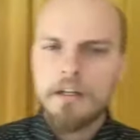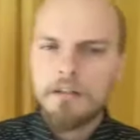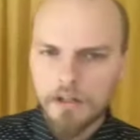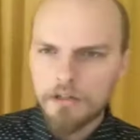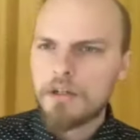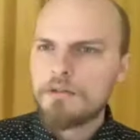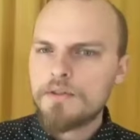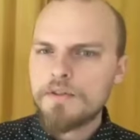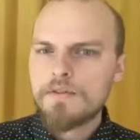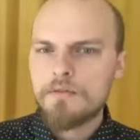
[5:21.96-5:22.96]

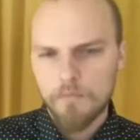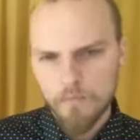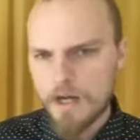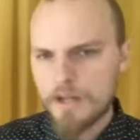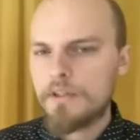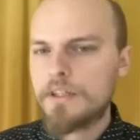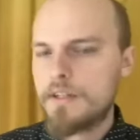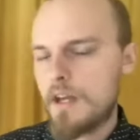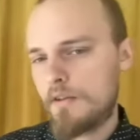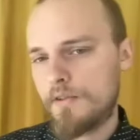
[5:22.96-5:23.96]
Logos, wandering the
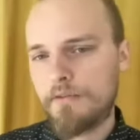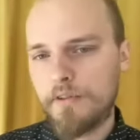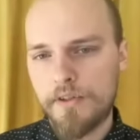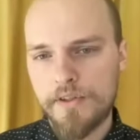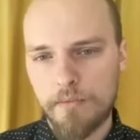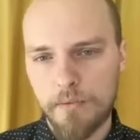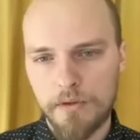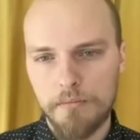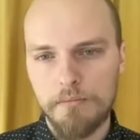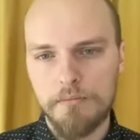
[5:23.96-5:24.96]
tunnels of Earth's
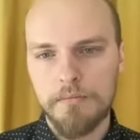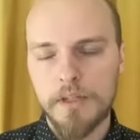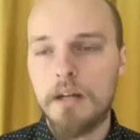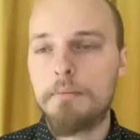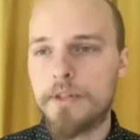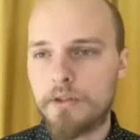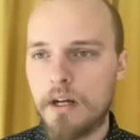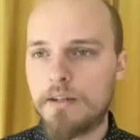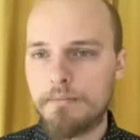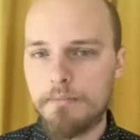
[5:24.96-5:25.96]
womb, comes
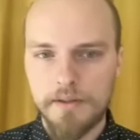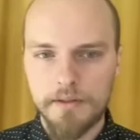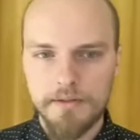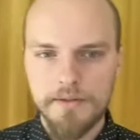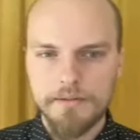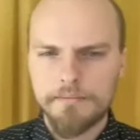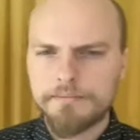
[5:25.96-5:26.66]
across Mythos.